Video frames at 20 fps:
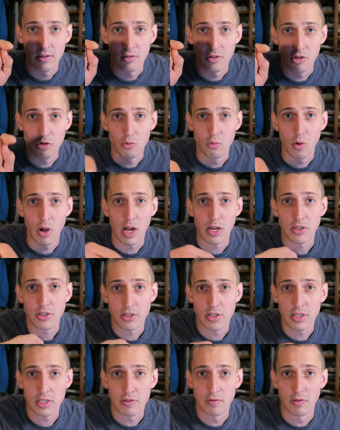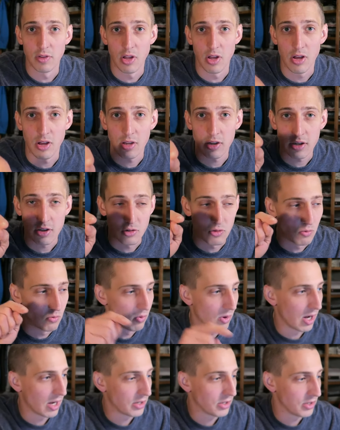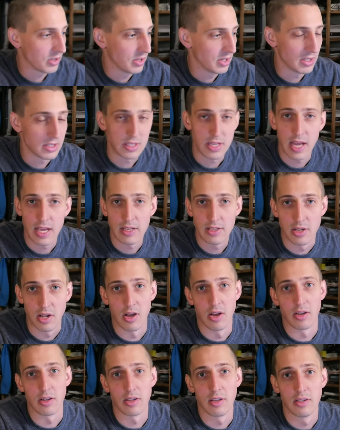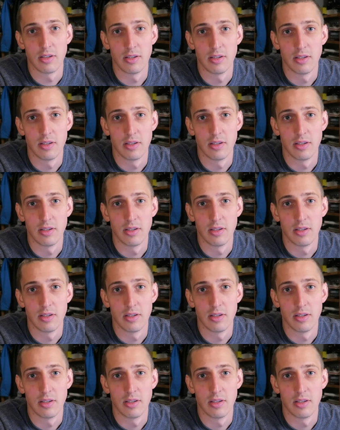you watch this vlog, you watch this TED Talk,